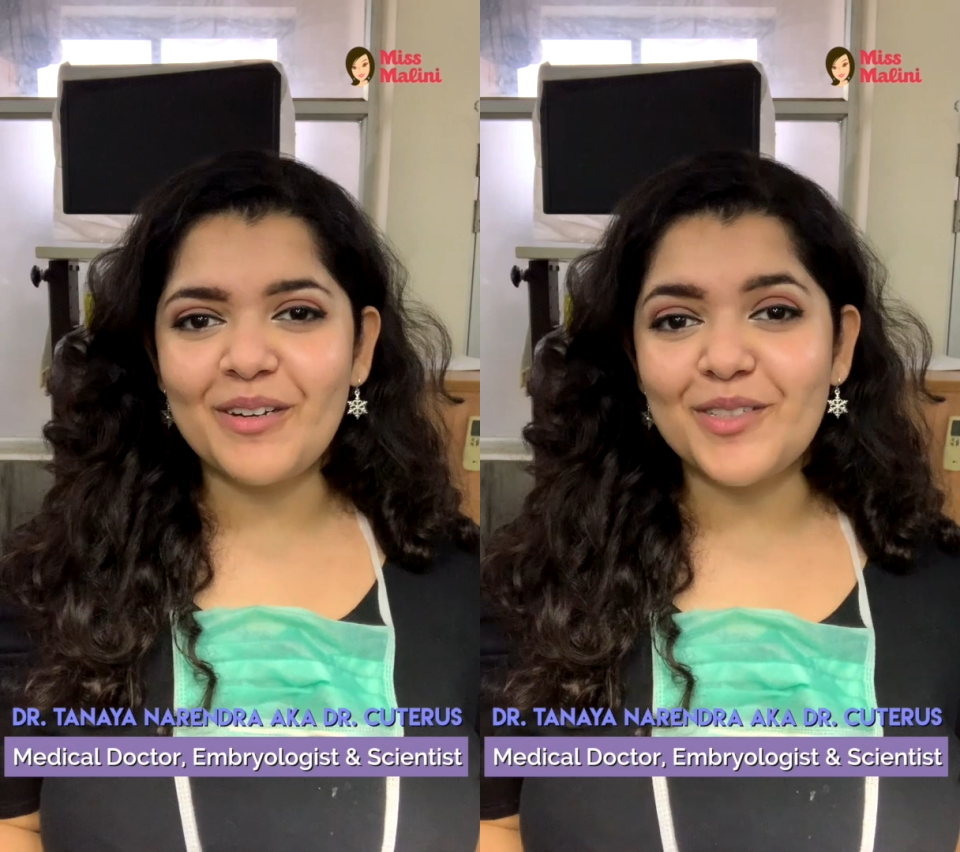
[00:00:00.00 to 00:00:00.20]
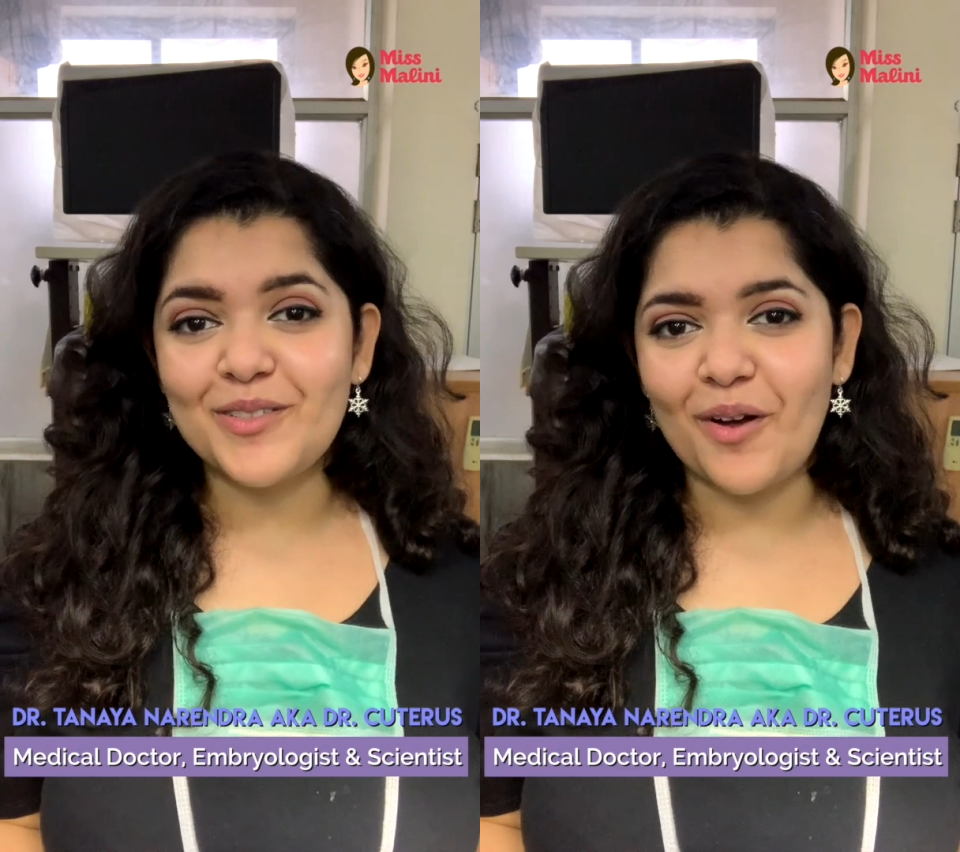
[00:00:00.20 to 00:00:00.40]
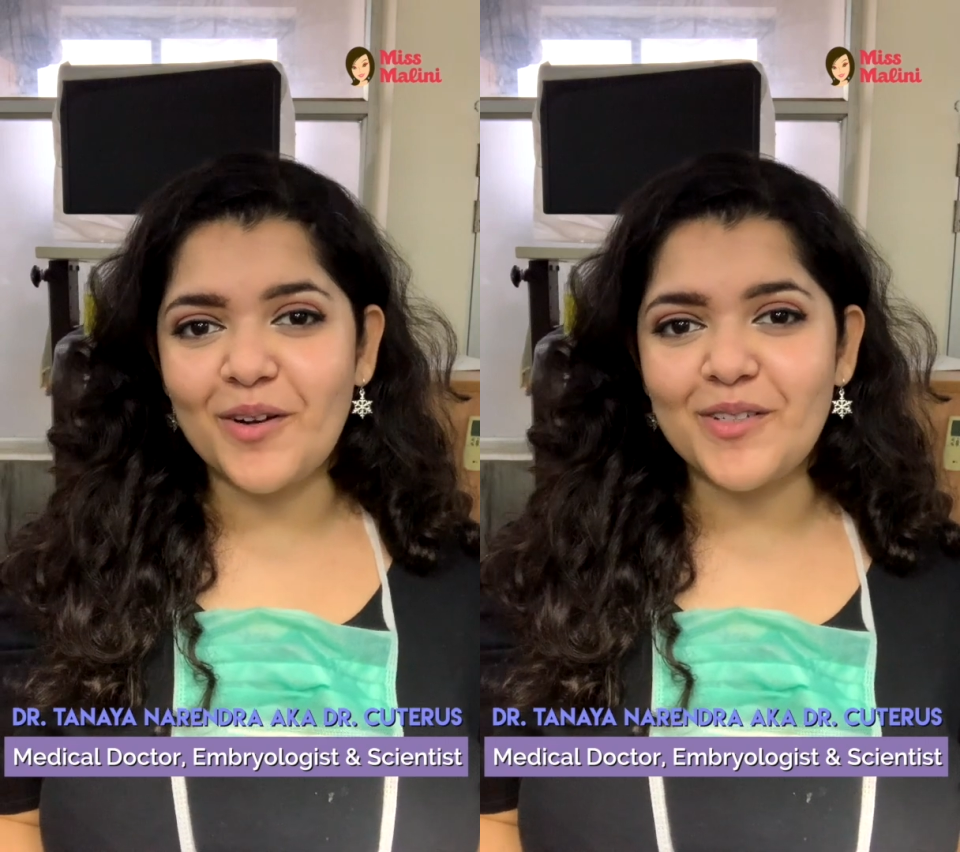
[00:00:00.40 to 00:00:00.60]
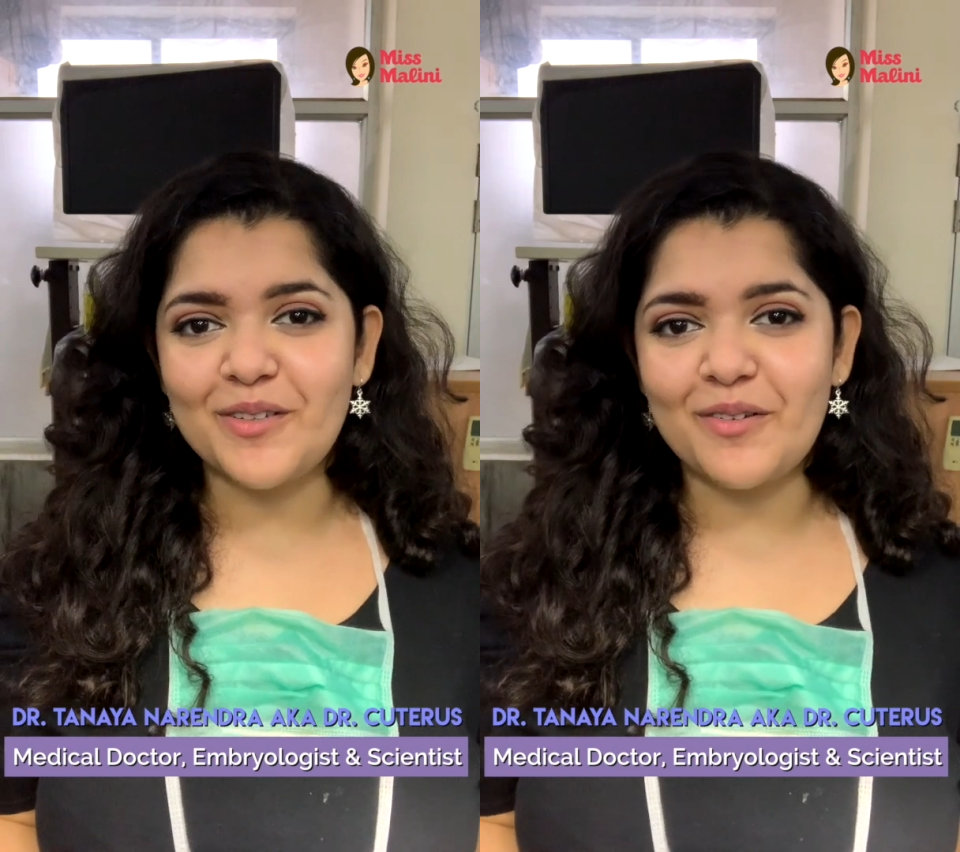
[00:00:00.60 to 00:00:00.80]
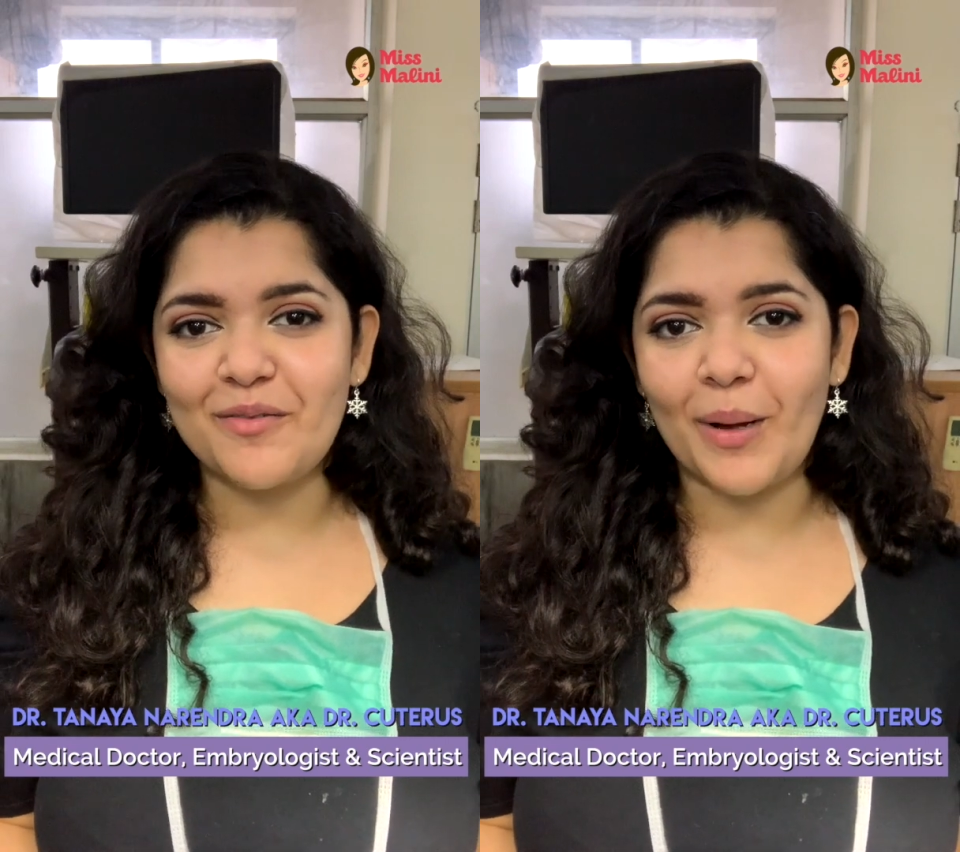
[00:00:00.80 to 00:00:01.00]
here to talk to you